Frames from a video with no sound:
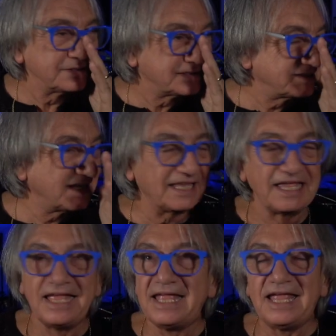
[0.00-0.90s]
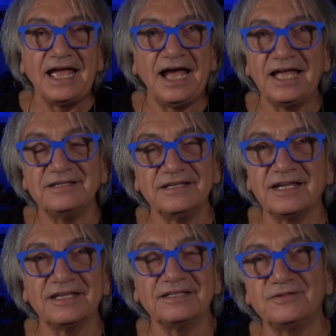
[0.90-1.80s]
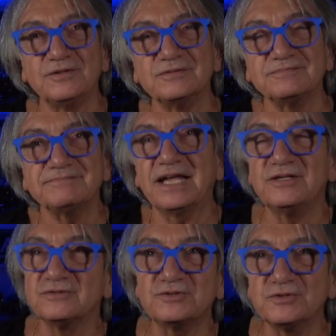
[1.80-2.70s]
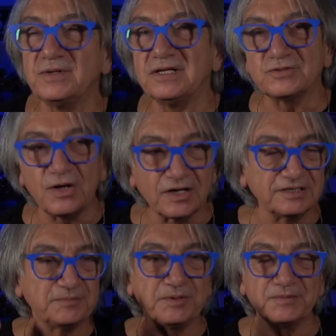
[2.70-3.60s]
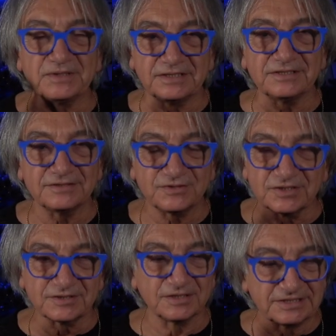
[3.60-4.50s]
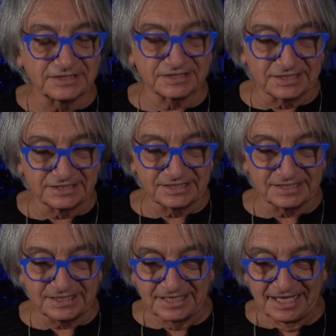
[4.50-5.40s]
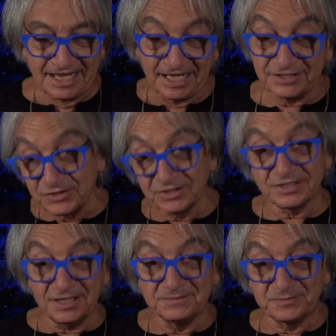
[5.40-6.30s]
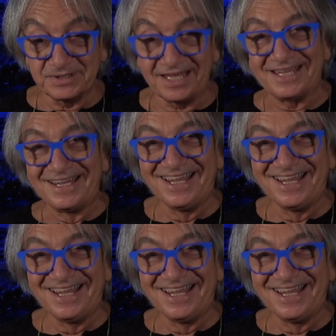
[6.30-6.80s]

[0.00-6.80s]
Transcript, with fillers: know he says I. I, I don't I don't do well talking to people. Like he says, just just listening. I said, just come and play.